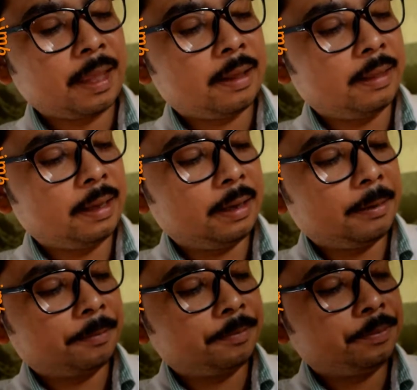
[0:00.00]
The
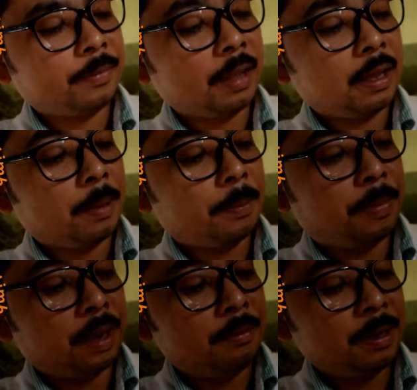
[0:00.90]

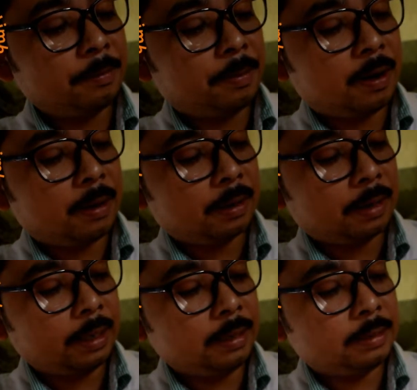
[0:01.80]
pelvic part
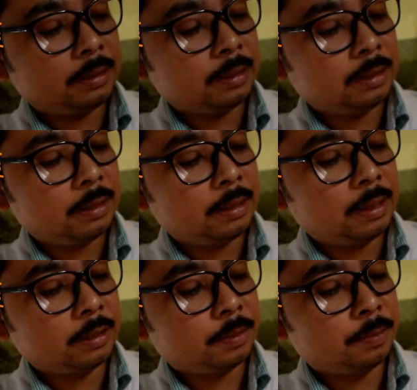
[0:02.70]
is
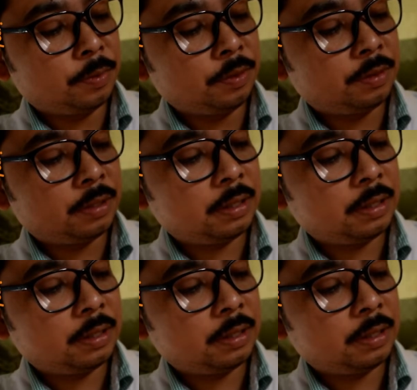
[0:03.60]
smooth,